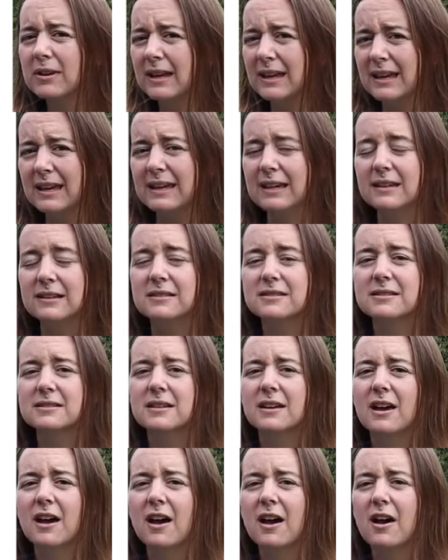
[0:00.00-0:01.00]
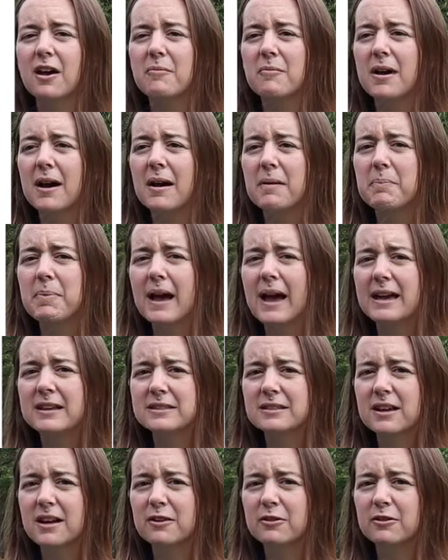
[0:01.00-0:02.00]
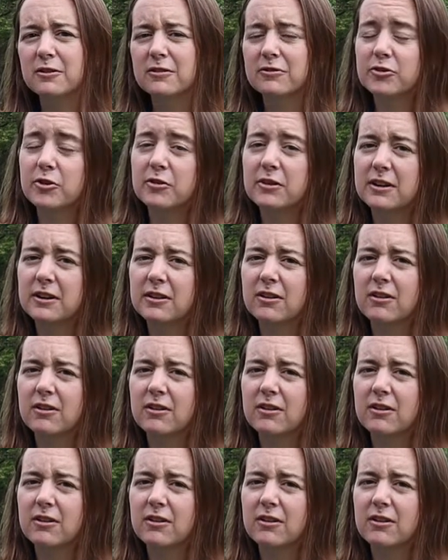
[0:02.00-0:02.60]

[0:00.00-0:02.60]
heat past 130